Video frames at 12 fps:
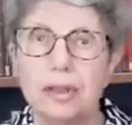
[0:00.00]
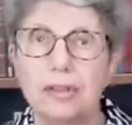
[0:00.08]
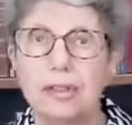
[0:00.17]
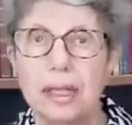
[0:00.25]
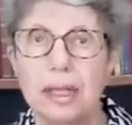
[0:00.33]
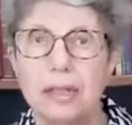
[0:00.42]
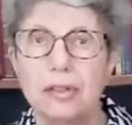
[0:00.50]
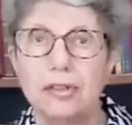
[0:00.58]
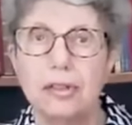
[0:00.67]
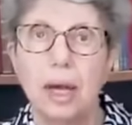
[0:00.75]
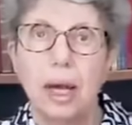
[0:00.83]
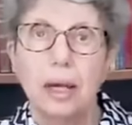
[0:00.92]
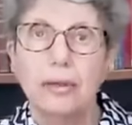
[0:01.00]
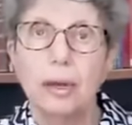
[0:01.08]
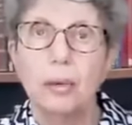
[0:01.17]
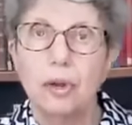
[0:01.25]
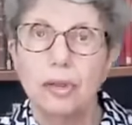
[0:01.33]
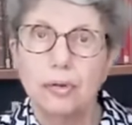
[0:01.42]
it is
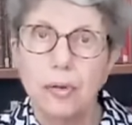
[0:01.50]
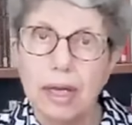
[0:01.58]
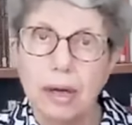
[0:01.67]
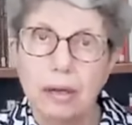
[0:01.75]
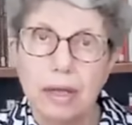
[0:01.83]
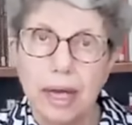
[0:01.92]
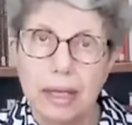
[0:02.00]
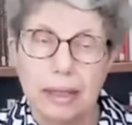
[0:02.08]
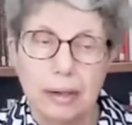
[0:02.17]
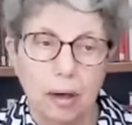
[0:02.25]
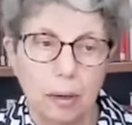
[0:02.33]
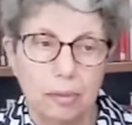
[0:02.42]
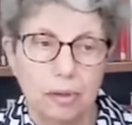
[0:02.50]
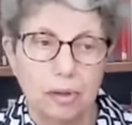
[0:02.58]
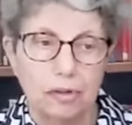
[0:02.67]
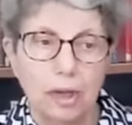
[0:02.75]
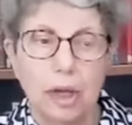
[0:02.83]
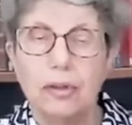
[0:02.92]
there were three
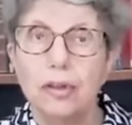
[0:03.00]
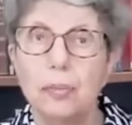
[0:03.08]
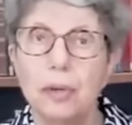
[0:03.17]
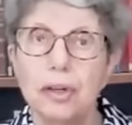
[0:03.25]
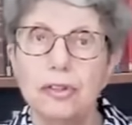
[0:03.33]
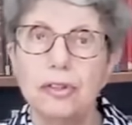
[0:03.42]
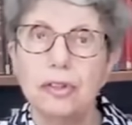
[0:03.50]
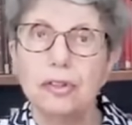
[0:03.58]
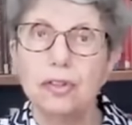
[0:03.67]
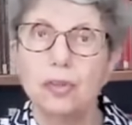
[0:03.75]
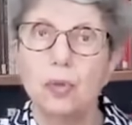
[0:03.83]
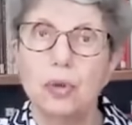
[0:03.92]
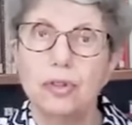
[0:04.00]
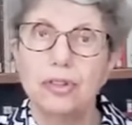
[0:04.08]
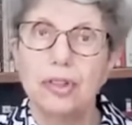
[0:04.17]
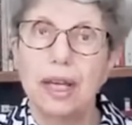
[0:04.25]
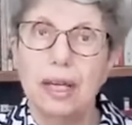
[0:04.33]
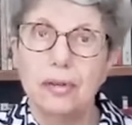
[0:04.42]
helicopters, the president's
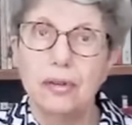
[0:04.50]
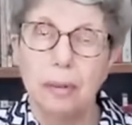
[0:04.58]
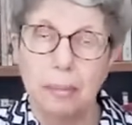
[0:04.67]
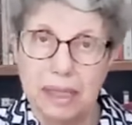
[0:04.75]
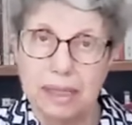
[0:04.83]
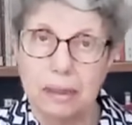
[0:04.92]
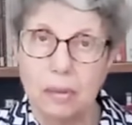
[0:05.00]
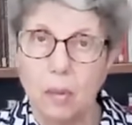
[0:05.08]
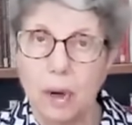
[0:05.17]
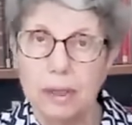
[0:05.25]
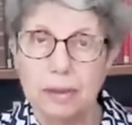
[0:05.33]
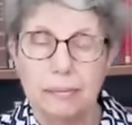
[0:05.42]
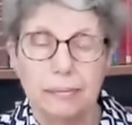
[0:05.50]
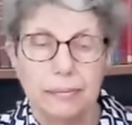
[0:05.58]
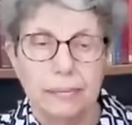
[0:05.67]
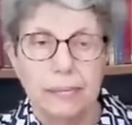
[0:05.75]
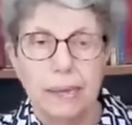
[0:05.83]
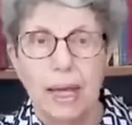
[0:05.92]
was in the middle one,
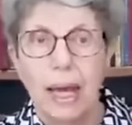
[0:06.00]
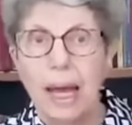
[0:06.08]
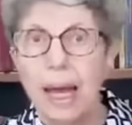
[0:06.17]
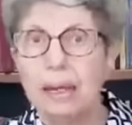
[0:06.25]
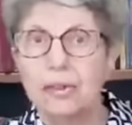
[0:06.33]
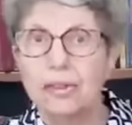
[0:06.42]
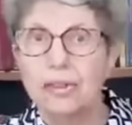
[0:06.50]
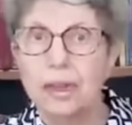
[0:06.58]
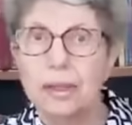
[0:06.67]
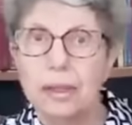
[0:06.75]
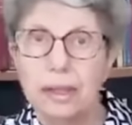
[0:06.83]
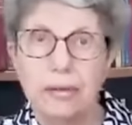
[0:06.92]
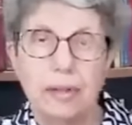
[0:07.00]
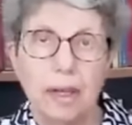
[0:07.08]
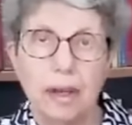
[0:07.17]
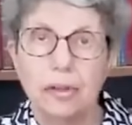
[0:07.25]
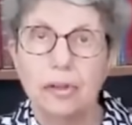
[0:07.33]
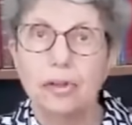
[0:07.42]
and suddenly
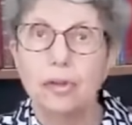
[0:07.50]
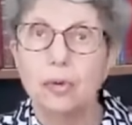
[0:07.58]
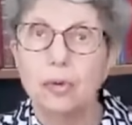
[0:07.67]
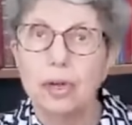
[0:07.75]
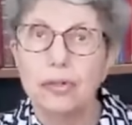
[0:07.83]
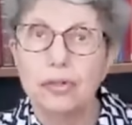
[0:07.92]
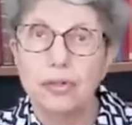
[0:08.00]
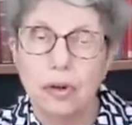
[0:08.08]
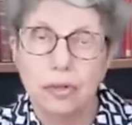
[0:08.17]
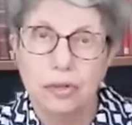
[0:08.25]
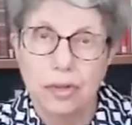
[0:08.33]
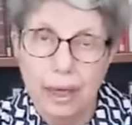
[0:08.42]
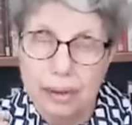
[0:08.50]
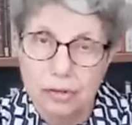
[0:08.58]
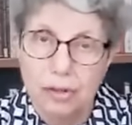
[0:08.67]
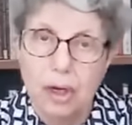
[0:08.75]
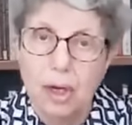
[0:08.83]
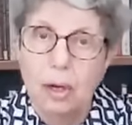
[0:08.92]
the other two lost
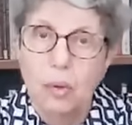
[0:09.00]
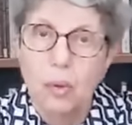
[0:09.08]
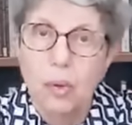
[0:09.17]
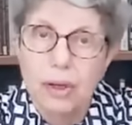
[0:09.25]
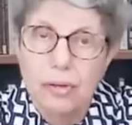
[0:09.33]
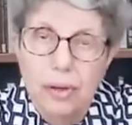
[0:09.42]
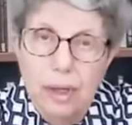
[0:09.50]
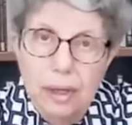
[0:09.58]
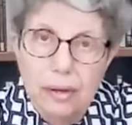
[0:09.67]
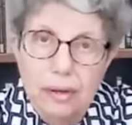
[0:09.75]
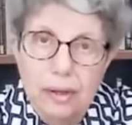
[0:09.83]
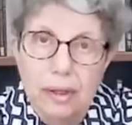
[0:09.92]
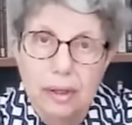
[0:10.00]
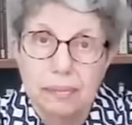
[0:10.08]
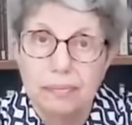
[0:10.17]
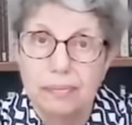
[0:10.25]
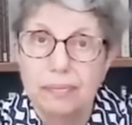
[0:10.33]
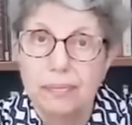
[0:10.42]
contact with the